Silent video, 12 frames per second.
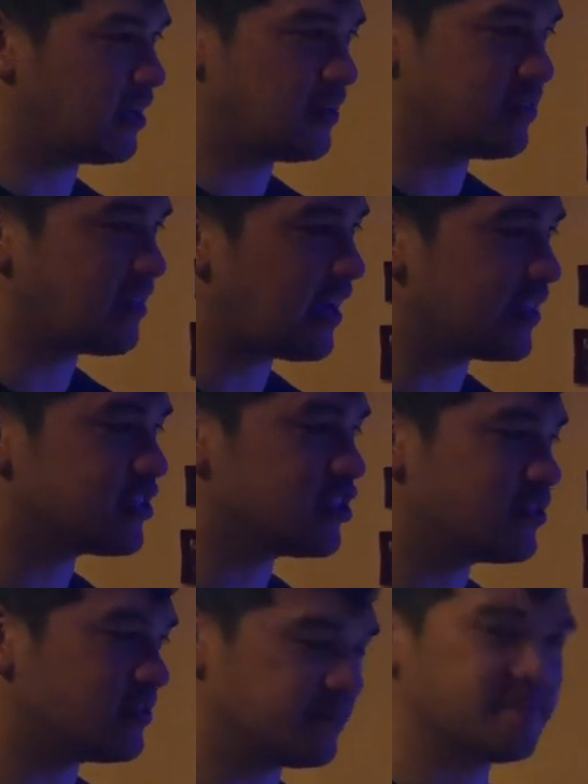And then you don't
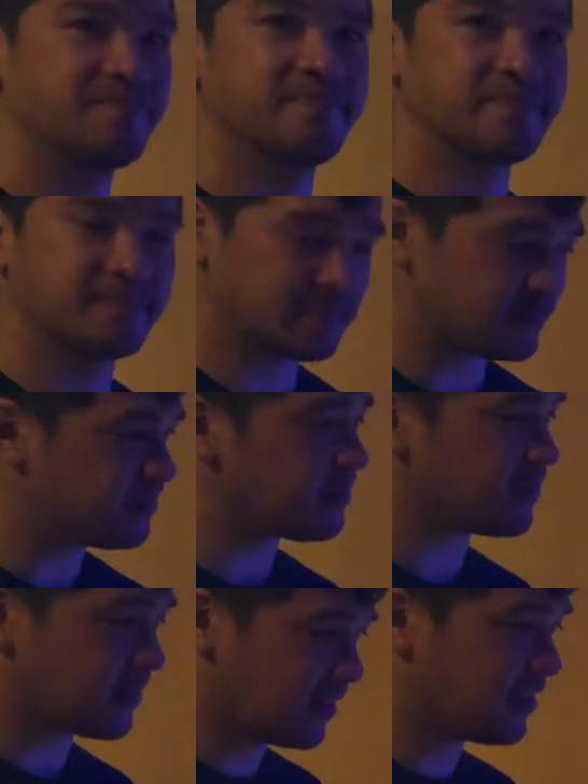really know what colour you're going to
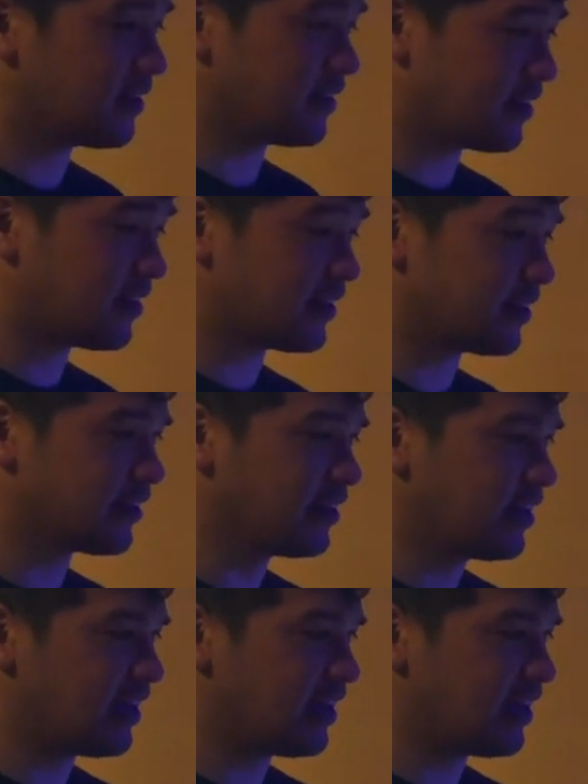end up with too, yeah, right?